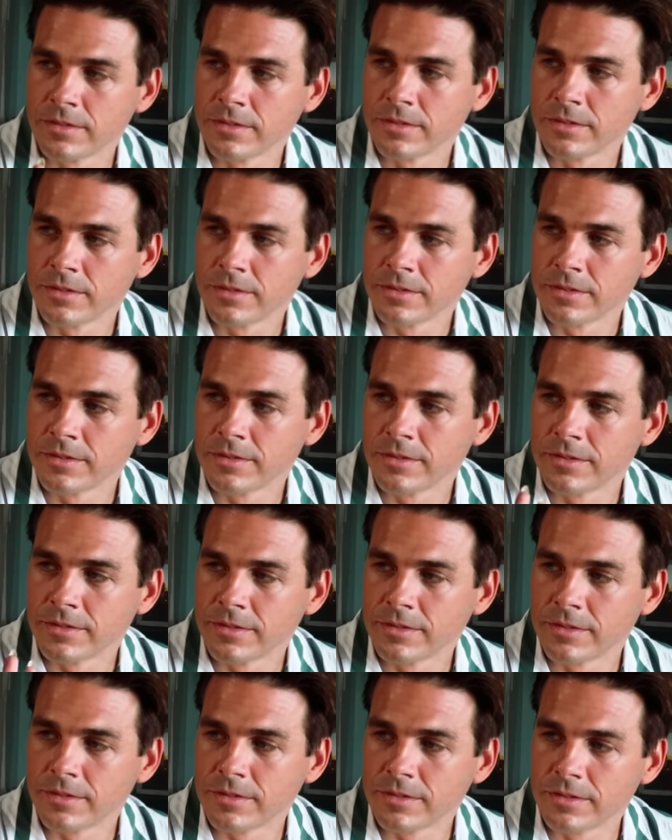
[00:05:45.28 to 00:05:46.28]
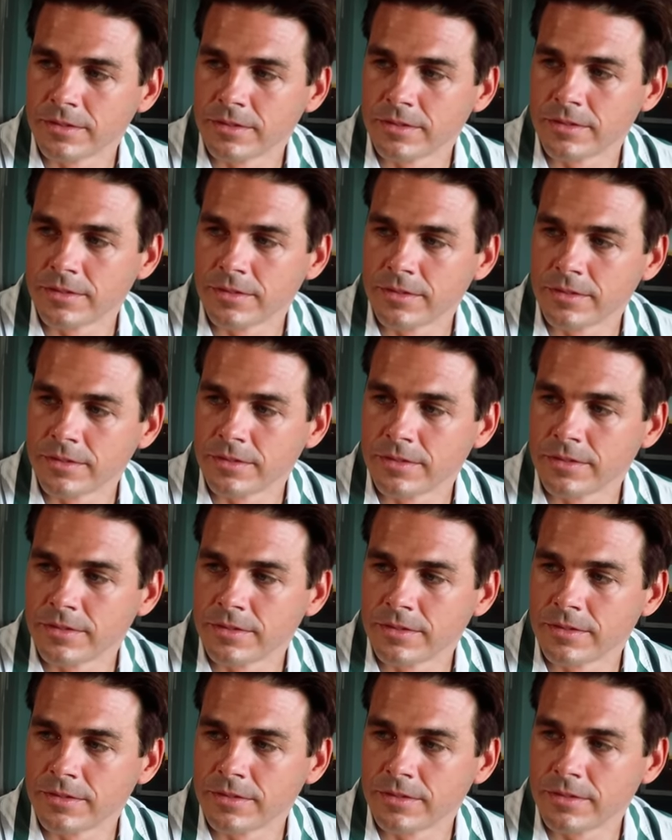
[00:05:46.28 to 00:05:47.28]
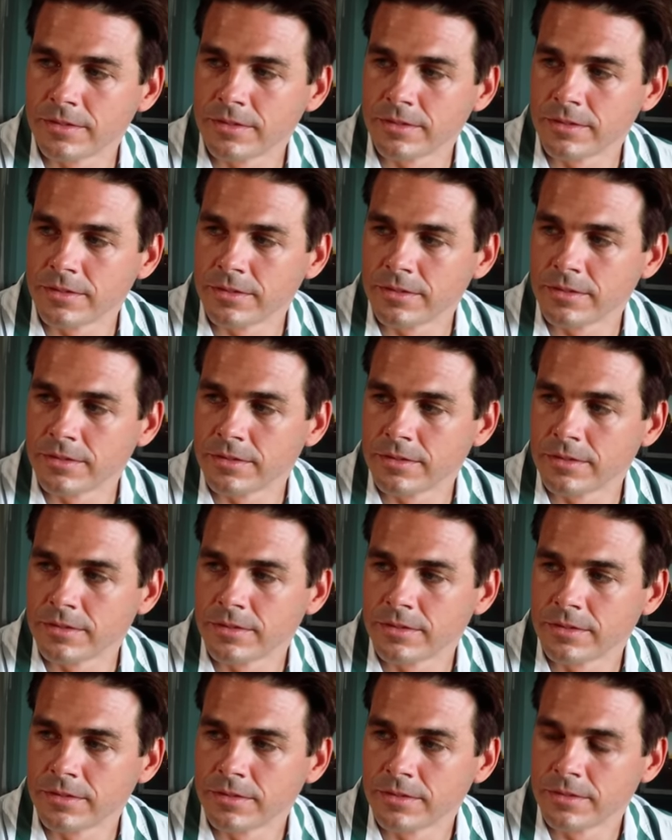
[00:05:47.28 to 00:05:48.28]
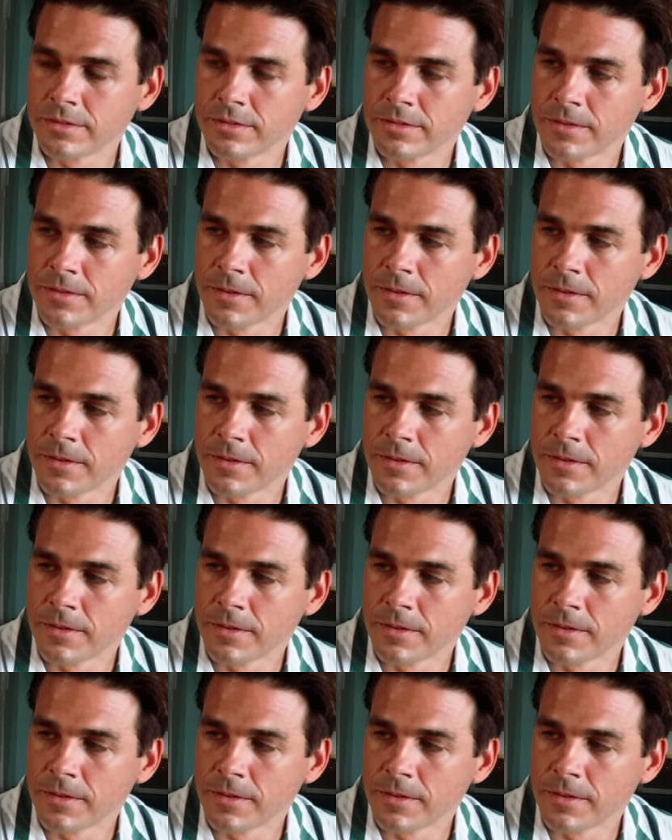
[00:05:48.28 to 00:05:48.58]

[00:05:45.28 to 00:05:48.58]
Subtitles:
(not speaking)